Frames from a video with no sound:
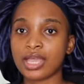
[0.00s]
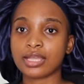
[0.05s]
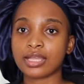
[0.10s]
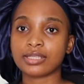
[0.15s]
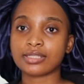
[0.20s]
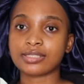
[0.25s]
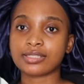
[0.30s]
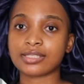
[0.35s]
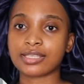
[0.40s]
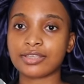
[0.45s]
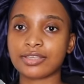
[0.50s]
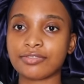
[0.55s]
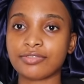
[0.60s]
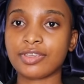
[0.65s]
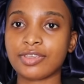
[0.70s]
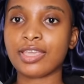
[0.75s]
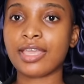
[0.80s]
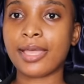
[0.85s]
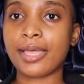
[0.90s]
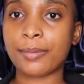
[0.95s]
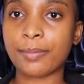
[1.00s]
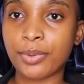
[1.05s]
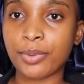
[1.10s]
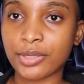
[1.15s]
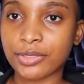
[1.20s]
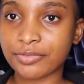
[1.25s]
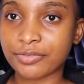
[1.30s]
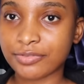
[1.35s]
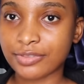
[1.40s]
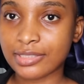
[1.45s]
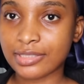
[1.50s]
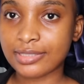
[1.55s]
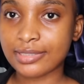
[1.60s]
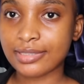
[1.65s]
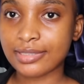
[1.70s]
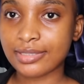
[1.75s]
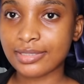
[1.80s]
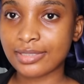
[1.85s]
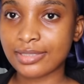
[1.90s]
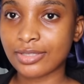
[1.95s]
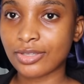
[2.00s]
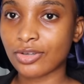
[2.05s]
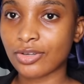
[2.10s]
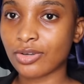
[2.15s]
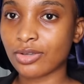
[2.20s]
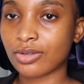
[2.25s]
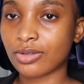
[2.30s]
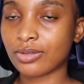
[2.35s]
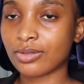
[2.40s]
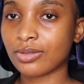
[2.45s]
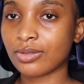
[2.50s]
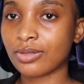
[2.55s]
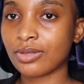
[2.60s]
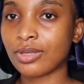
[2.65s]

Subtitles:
It's giving a pot fit, you know.